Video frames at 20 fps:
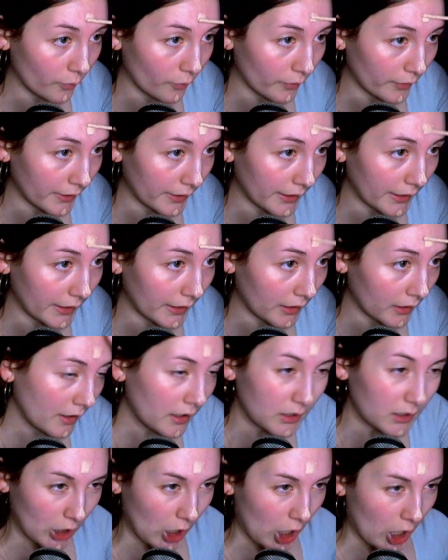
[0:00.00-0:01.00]
or
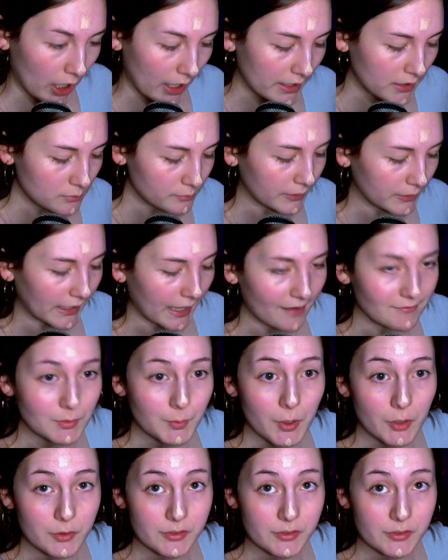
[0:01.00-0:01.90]
not gone, but I haven't